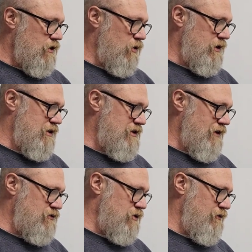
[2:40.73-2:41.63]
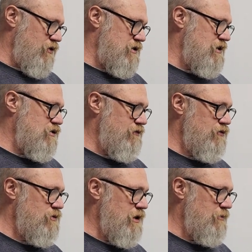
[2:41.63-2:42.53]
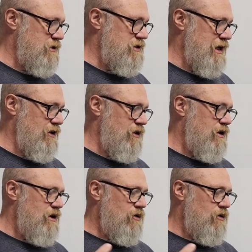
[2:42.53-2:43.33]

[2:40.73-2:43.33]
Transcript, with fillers: According to Tufts University's new food compass scale,